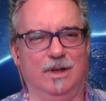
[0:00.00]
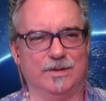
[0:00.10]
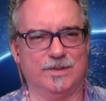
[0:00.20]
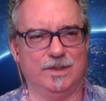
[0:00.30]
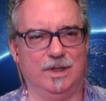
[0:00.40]

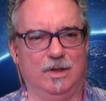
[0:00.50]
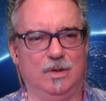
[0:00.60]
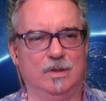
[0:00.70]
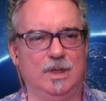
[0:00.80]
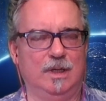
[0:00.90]

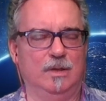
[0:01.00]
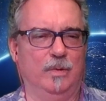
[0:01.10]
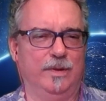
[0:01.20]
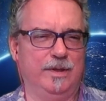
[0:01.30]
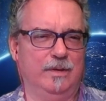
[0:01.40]
also
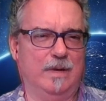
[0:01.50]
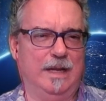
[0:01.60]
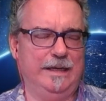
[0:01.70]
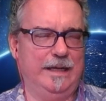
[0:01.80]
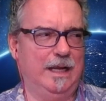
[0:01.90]
with you
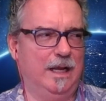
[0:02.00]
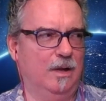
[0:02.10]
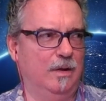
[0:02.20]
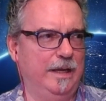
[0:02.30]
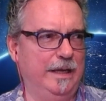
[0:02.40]
right now,